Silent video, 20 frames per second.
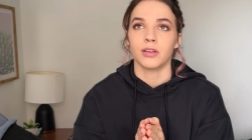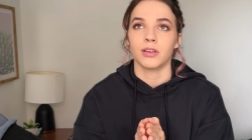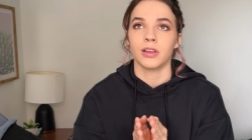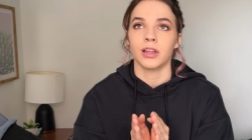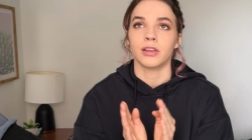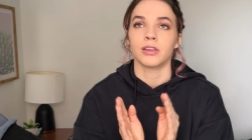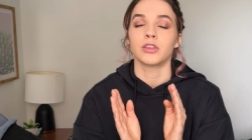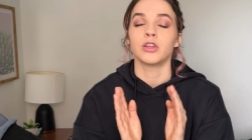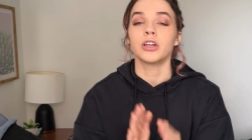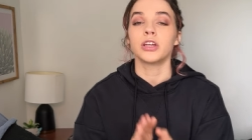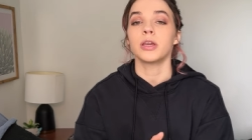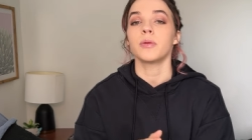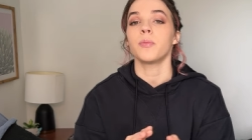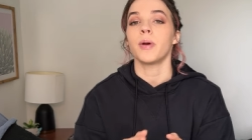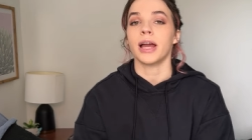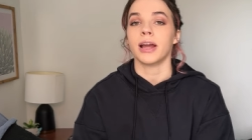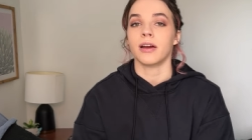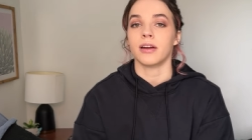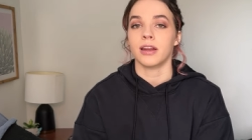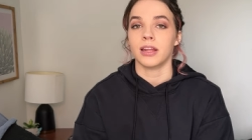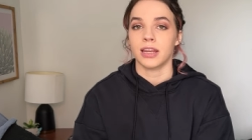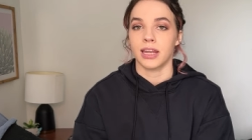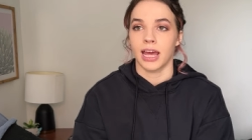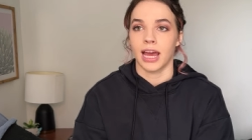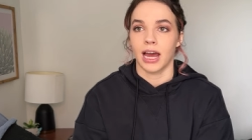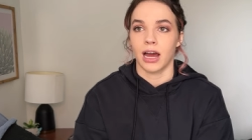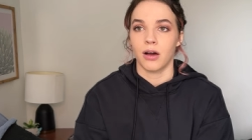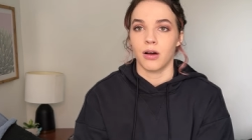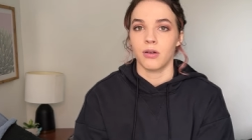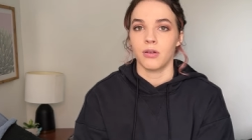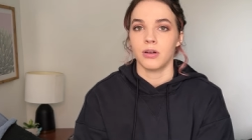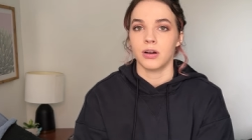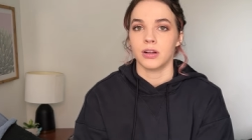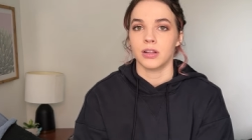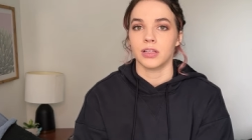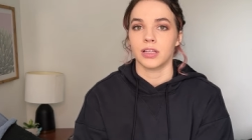Ooh, looking back on it now,